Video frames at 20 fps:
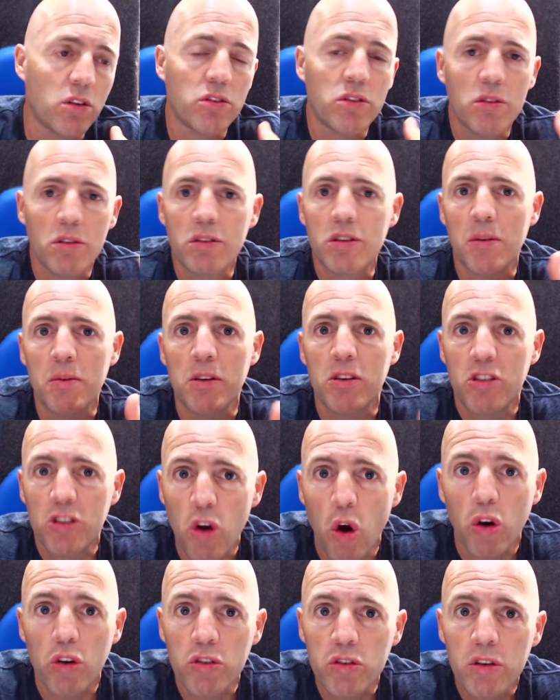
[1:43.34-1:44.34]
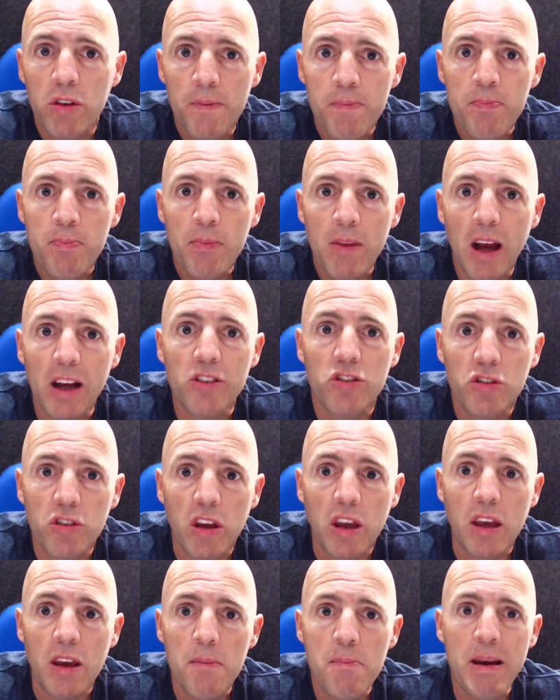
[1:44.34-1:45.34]
some of the stocks I
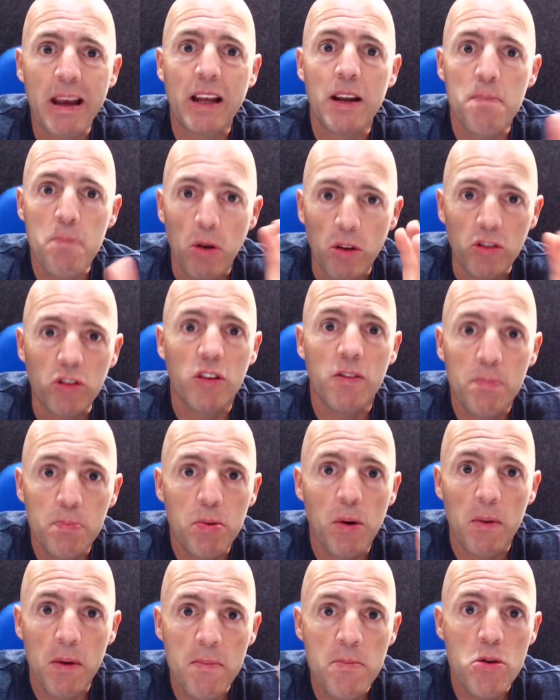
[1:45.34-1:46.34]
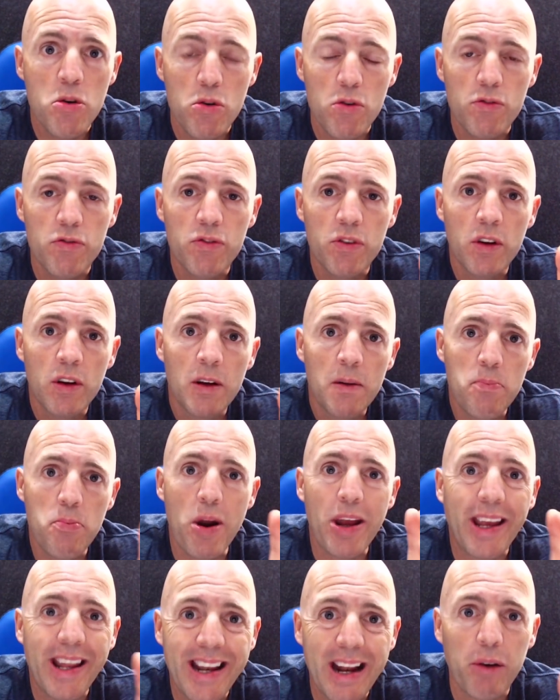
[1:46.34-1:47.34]
see making a positive proper move,
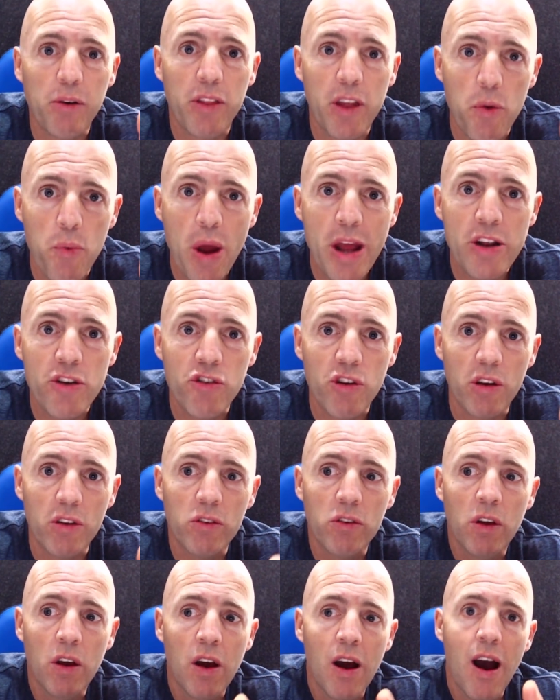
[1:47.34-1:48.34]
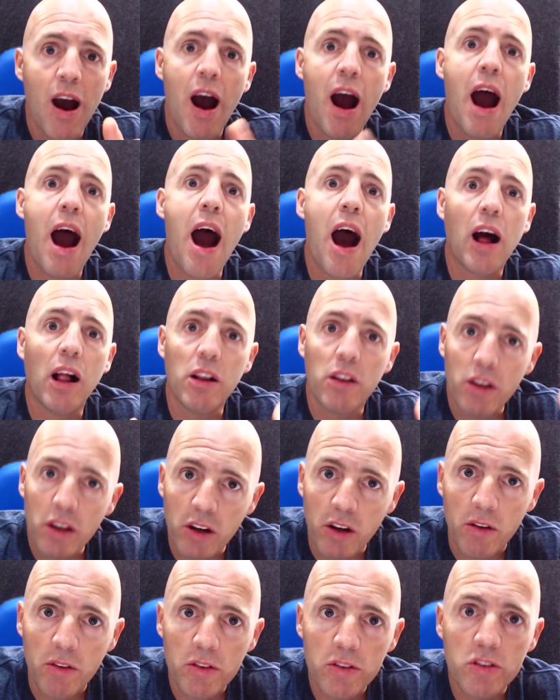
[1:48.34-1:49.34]
breaking out of their ranges, I'll,
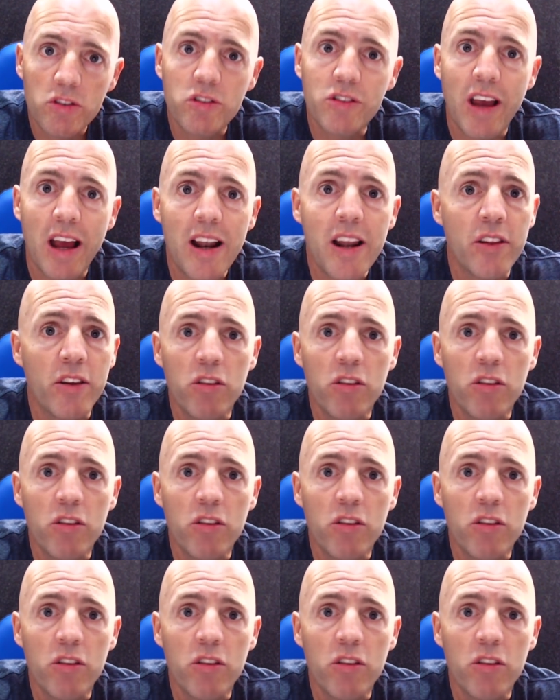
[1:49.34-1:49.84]
scale in.